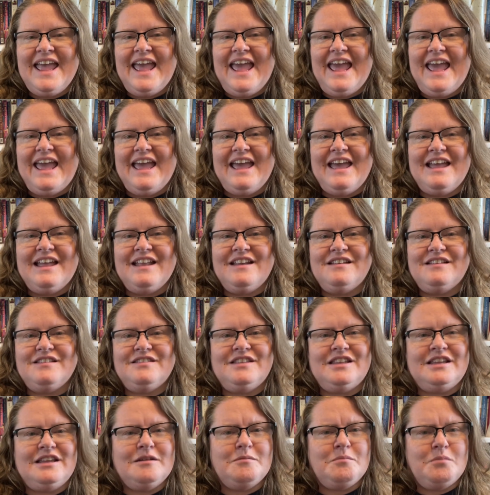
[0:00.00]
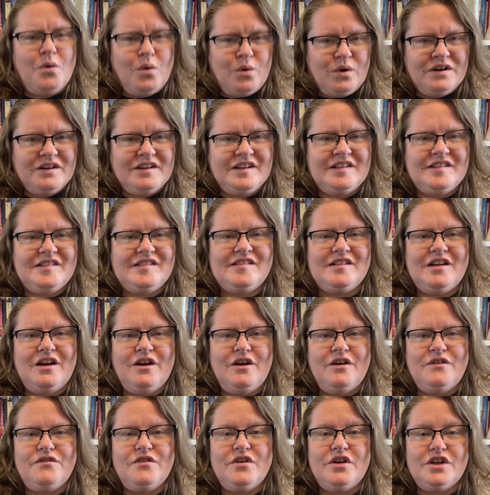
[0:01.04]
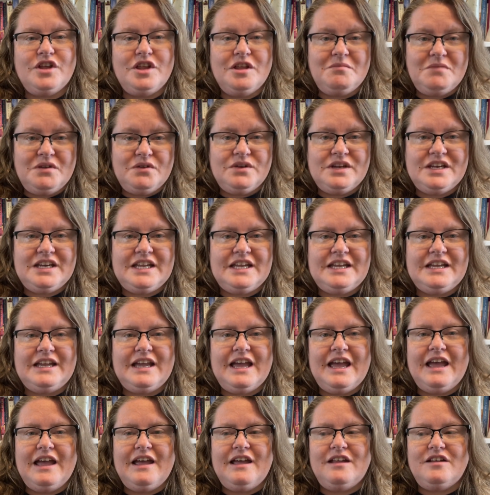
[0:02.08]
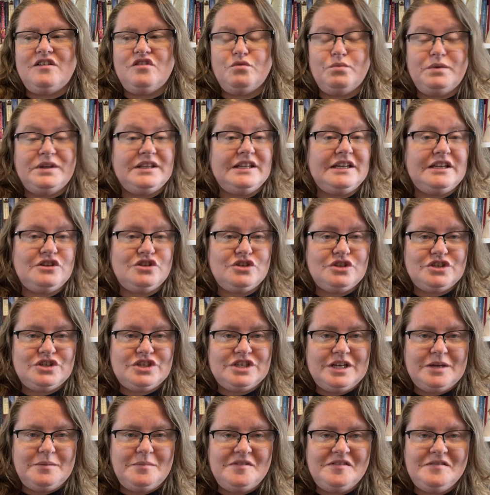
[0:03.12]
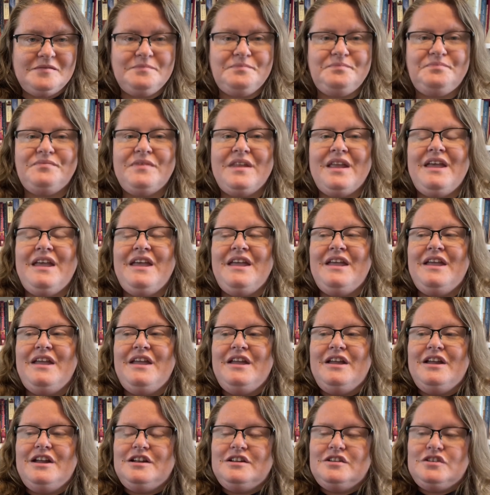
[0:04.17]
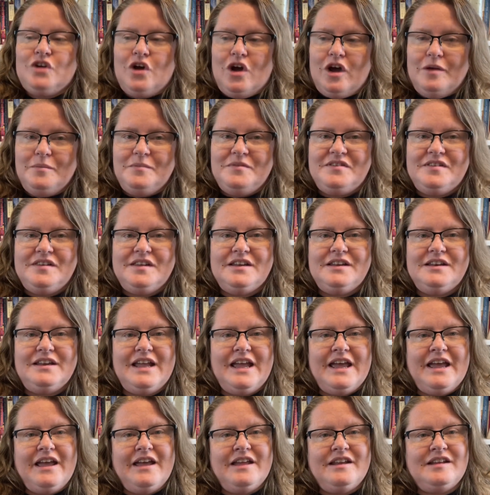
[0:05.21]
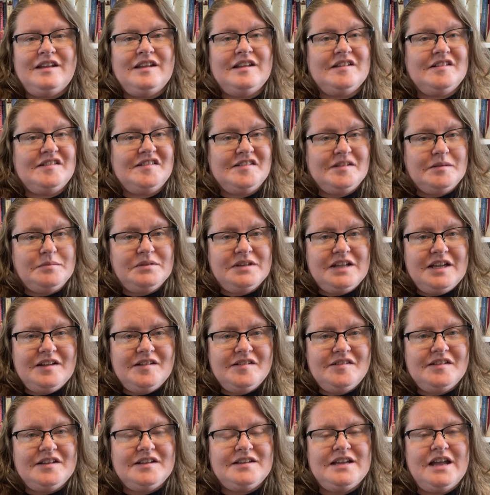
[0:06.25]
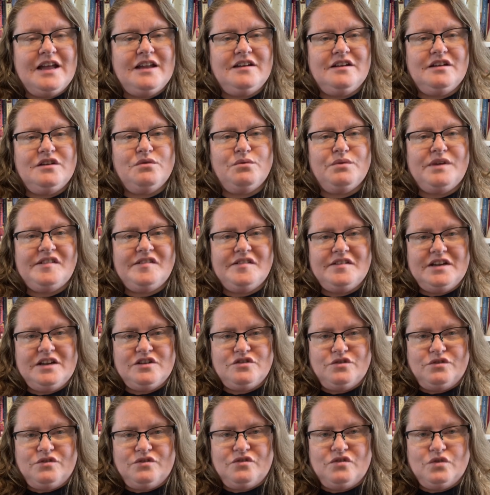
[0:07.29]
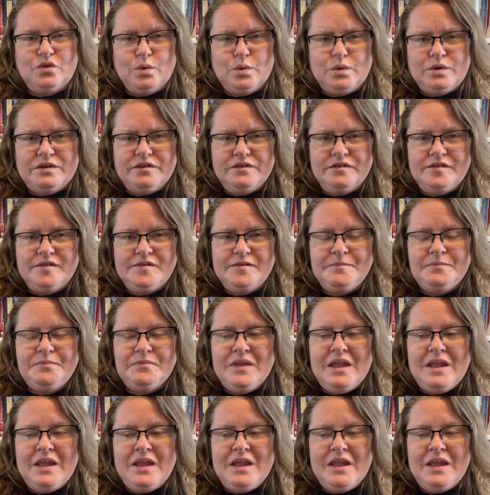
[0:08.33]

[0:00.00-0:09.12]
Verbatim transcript: and the importance of community and relationships. Tomson and his siblings attended residential schools,